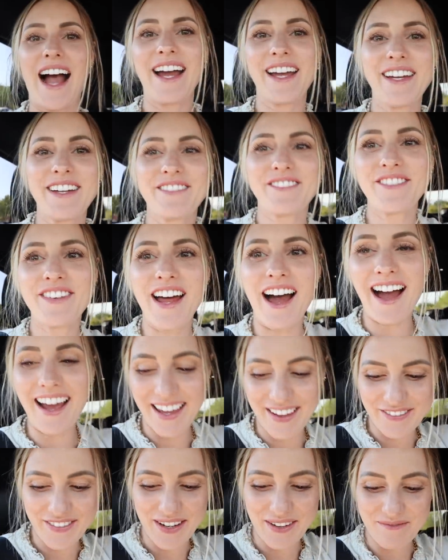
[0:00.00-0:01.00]
I have not
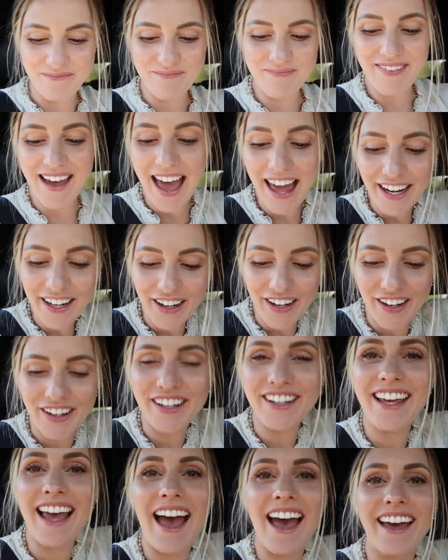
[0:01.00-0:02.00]
even met her
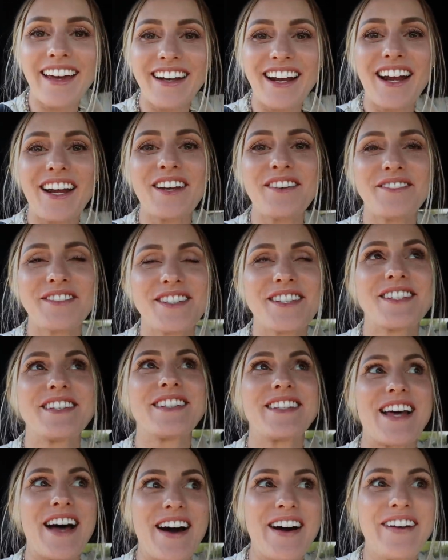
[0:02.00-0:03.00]
yet, and I am
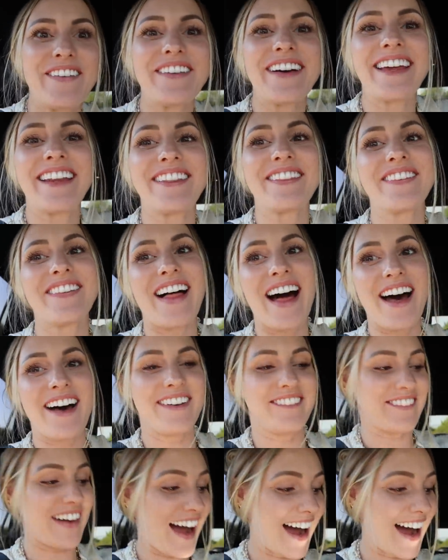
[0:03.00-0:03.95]
so in love.